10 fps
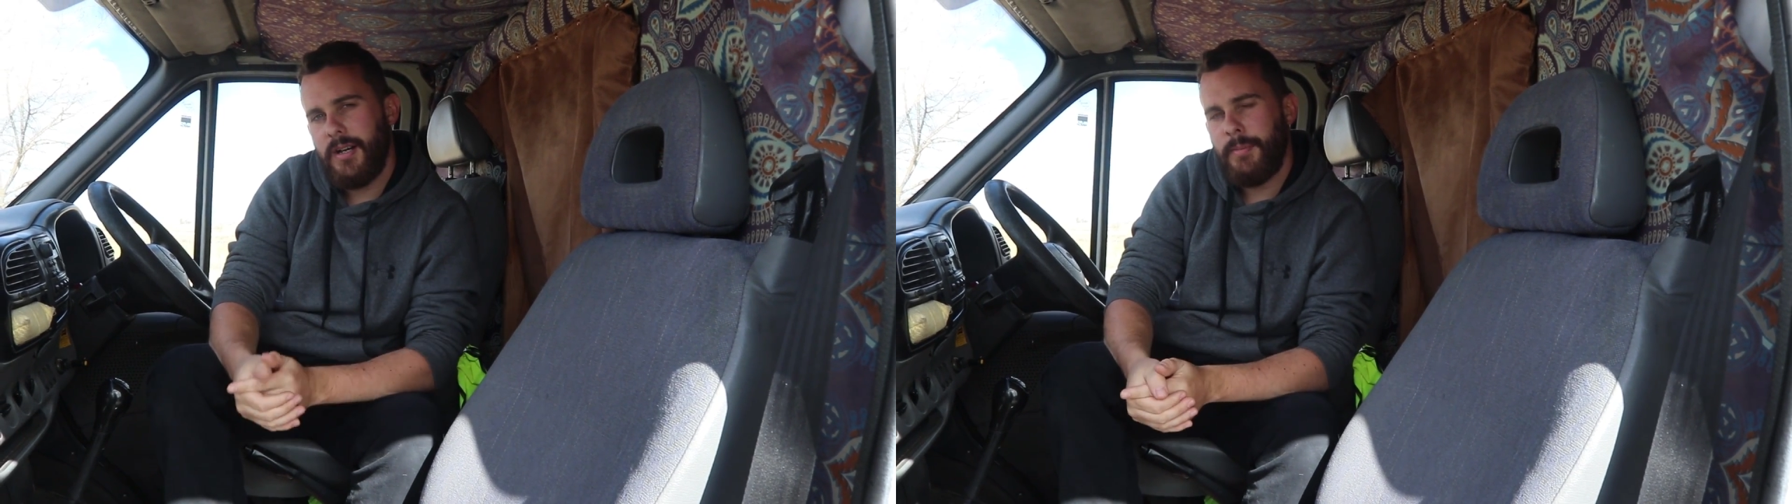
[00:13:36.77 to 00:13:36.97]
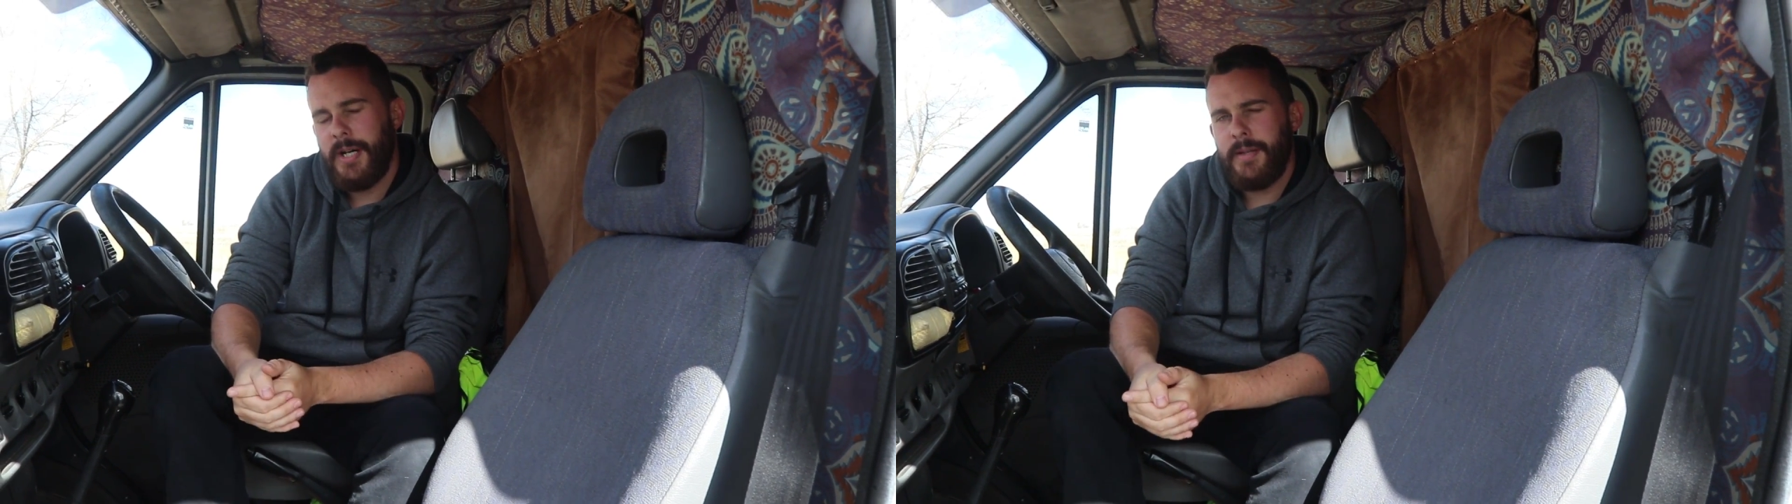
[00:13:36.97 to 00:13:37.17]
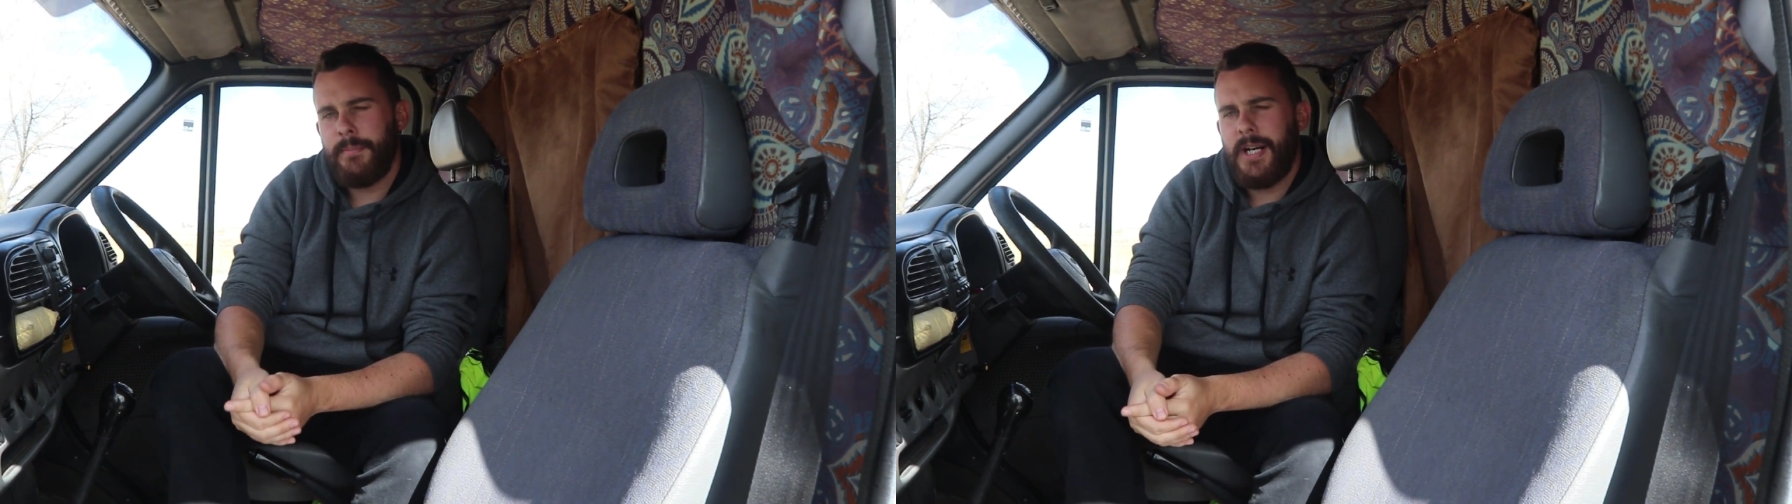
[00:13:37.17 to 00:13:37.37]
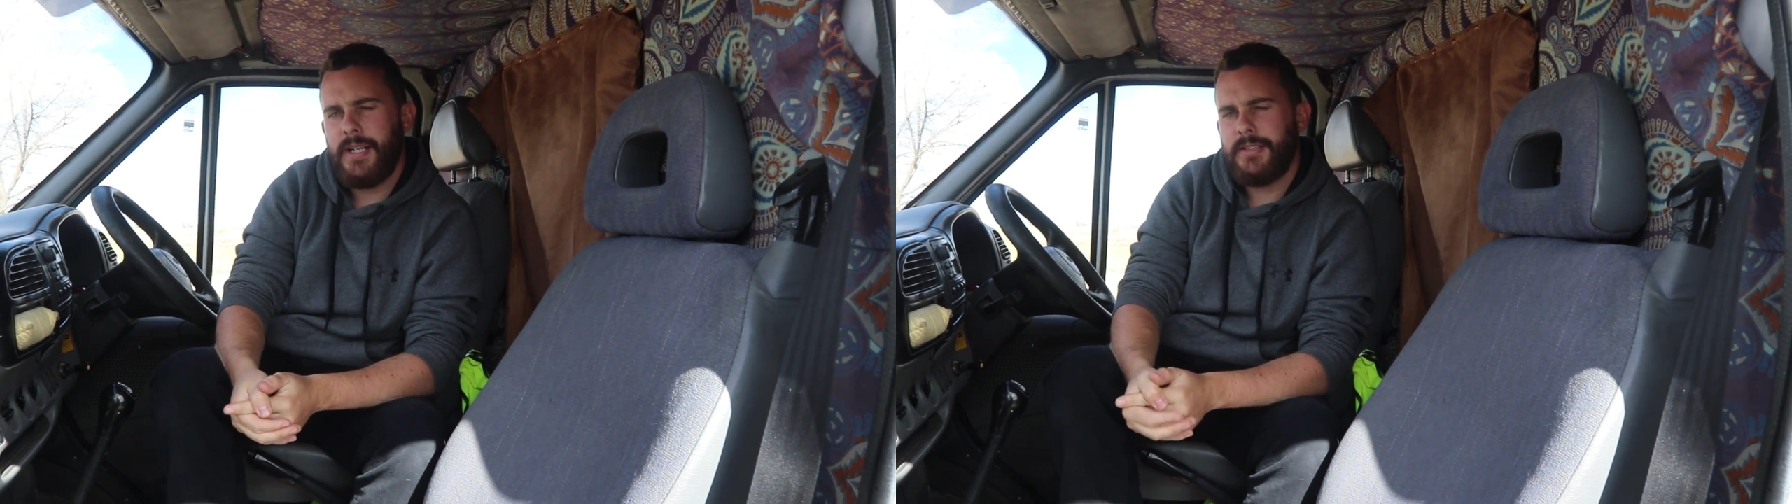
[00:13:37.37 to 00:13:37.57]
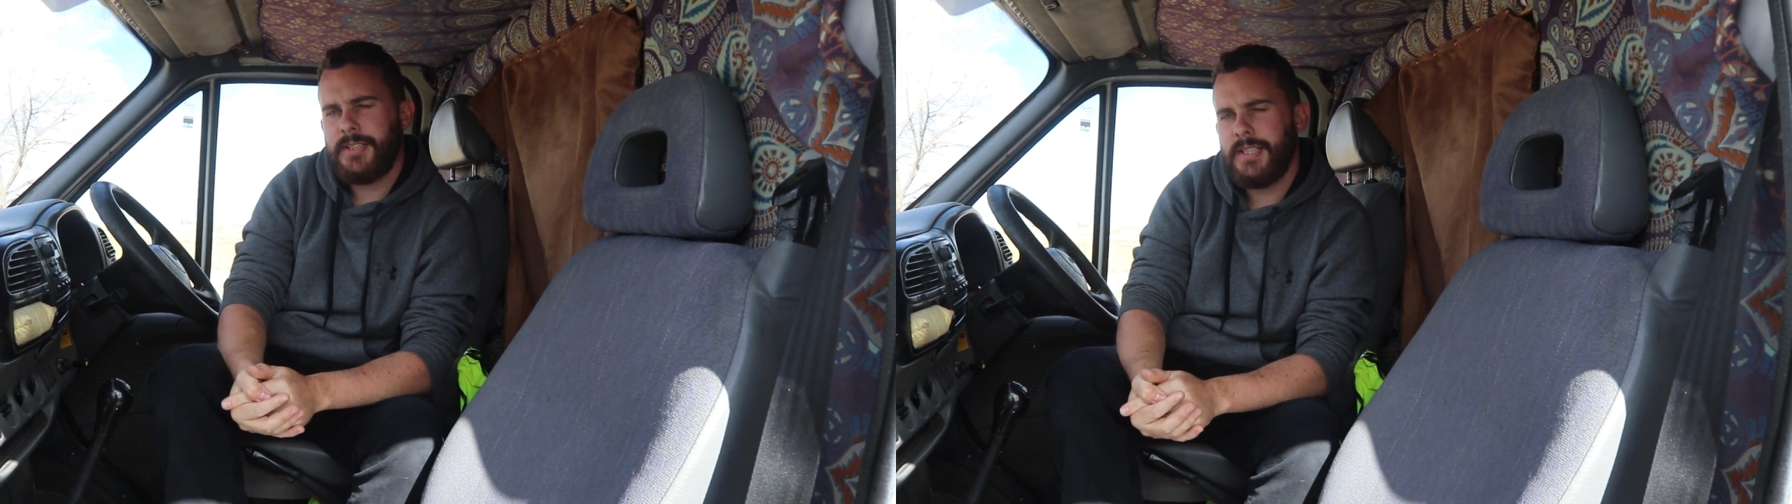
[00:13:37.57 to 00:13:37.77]
about the
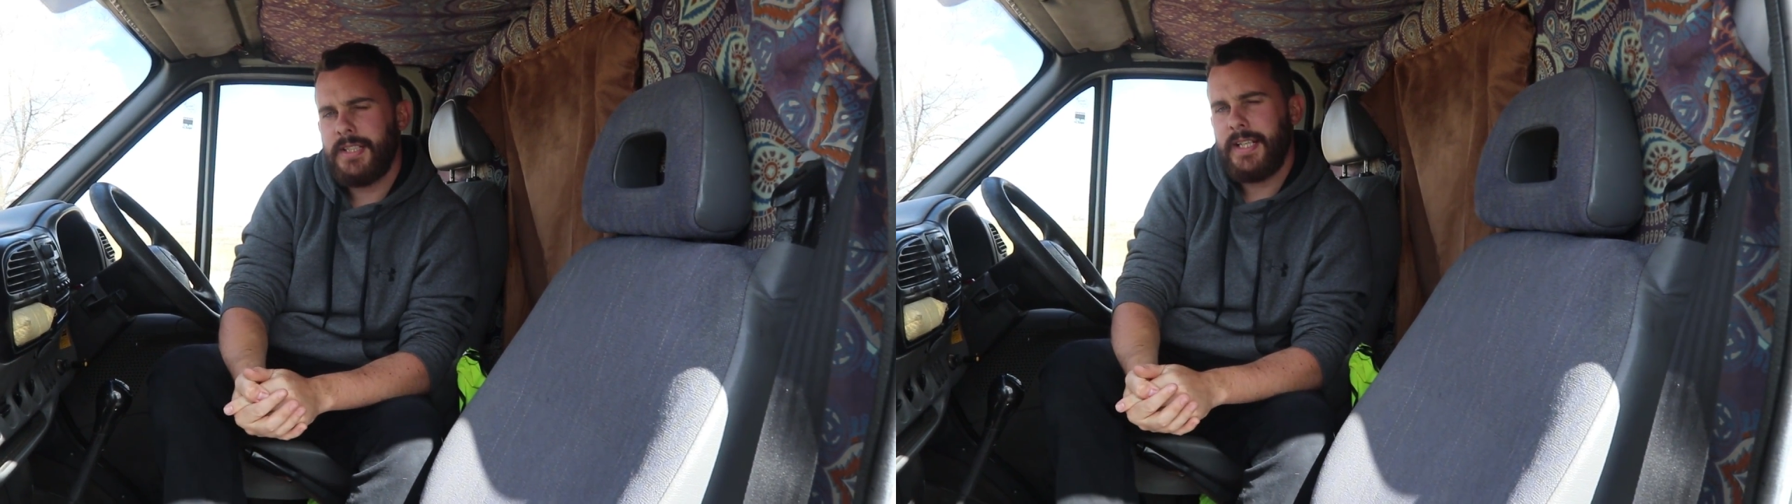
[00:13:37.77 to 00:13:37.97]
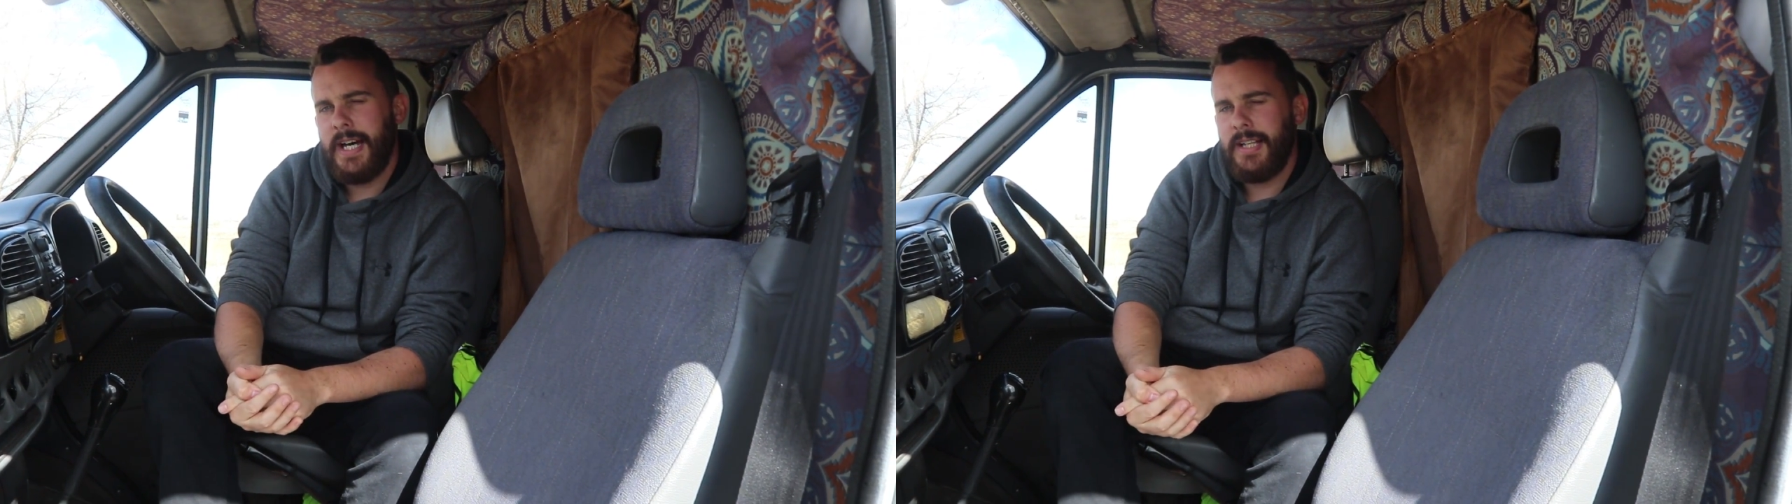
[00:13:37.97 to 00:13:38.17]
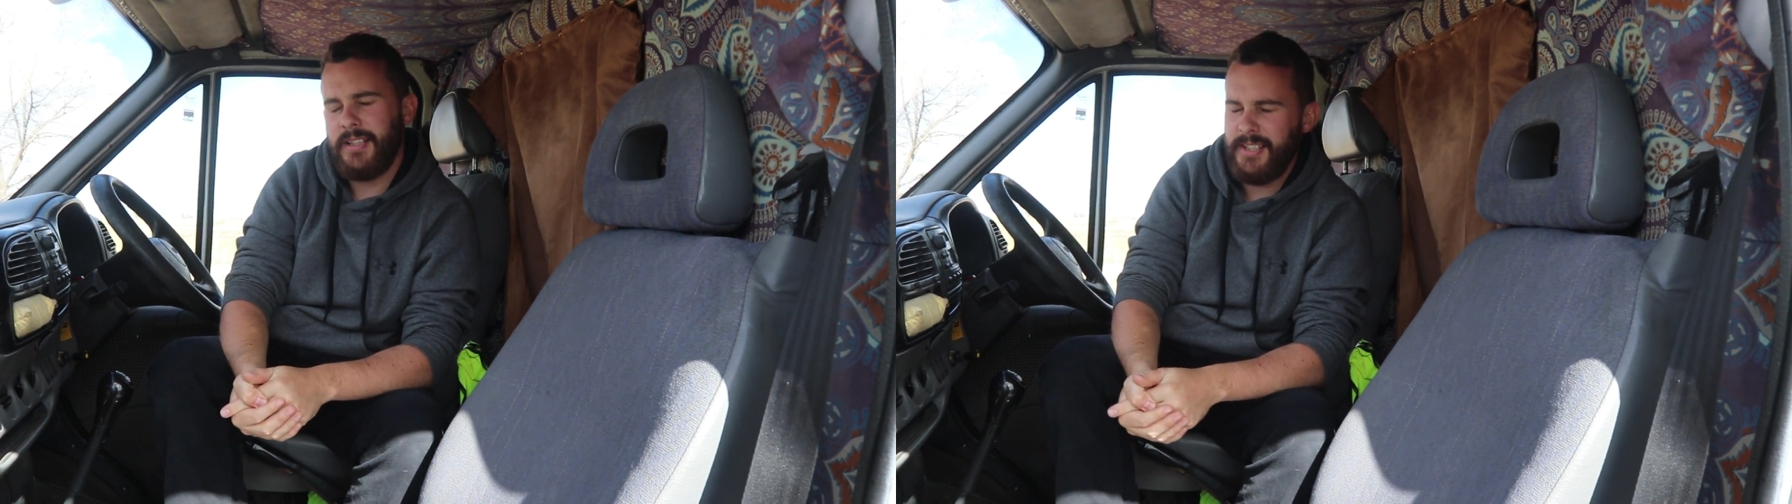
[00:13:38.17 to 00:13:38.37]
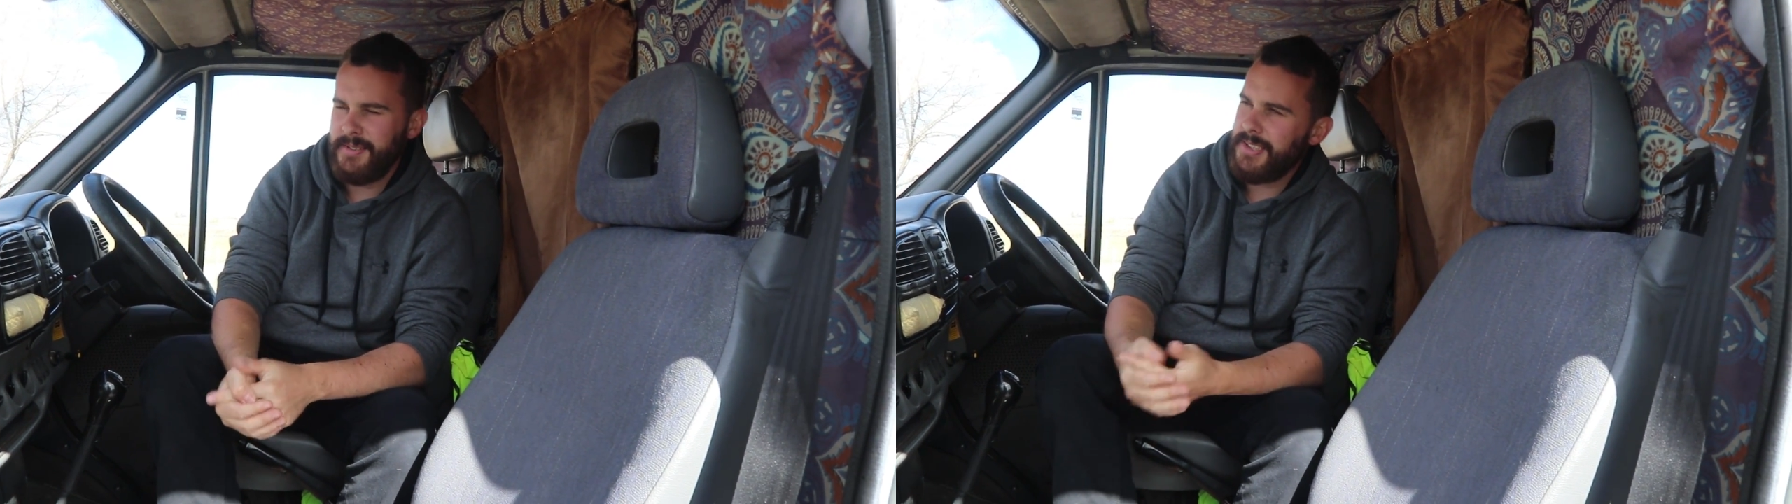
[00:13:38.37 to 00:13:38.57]
miles to the gallon.